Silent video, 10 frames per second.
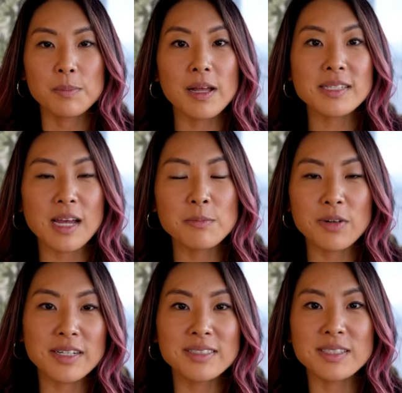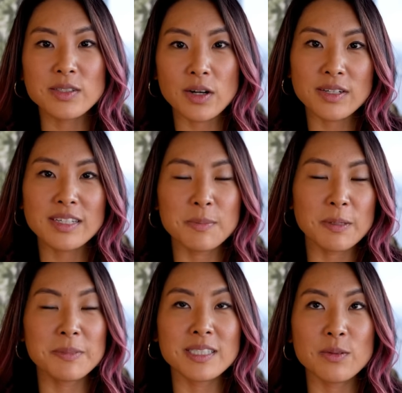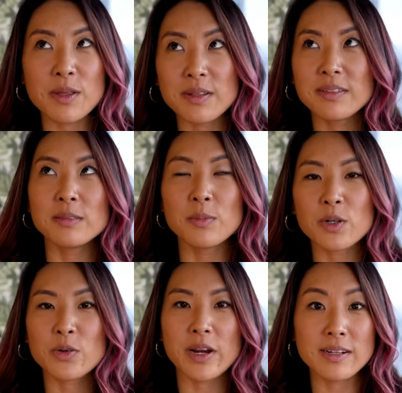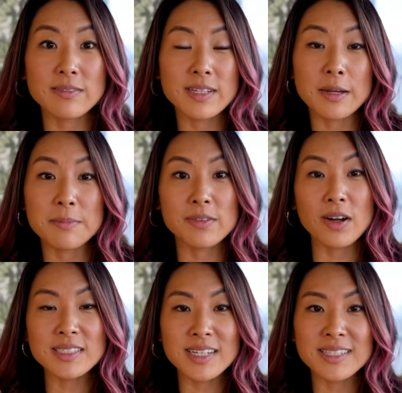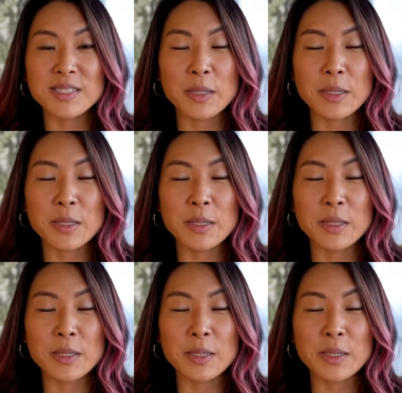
Plus, I'm ready to start experimenting with a little more creative type of content,